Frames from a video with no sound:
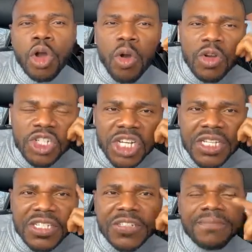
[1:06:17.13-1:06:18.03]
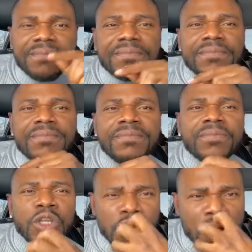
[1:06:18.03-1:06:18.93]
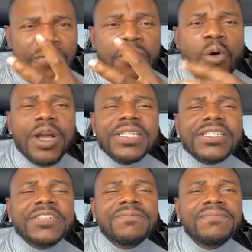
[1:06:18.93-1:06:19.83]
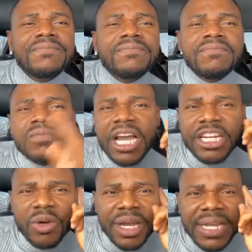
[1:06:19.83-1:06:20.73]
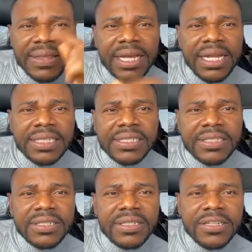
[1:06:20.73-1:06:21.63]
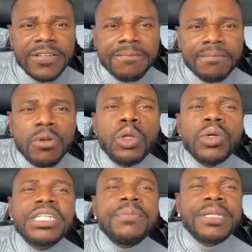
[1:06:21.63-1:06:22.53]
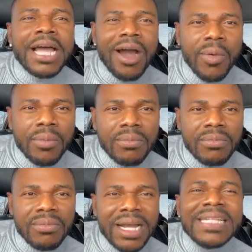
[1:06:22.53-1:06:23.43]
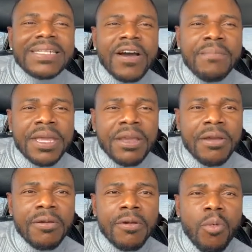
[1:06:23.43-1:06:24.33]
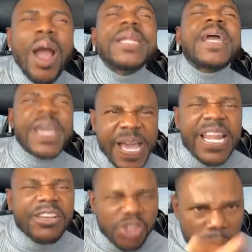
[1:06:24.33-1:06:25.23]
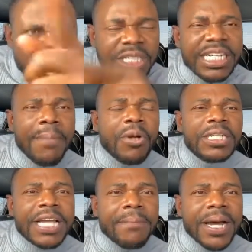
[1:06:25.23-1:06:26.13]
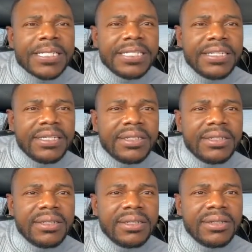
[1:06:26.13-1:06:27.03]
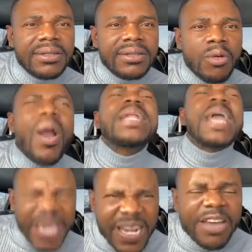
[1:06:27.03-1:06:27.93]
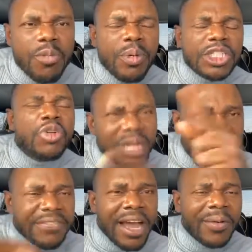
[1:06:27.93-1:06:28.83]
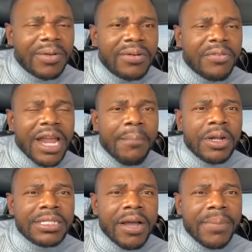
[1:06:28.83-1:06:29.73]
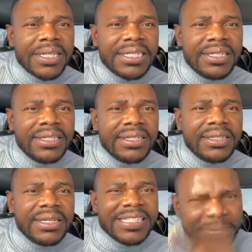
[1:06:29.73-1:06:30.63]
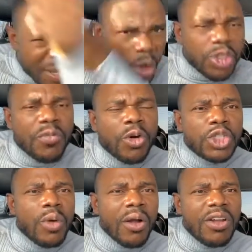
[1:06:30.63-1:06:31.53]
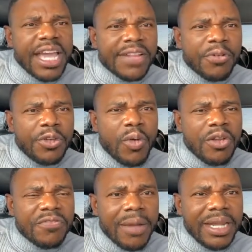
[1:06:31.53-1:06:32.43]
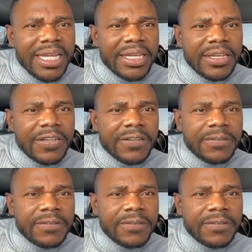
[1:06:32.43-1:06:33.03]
Your conscience, your voice, and your intellect. Look deep down and tell me, why the hell are you supporting that political party? Why the hell are you putting your life down for that political party? Is it because of what you are going to get for you and your family?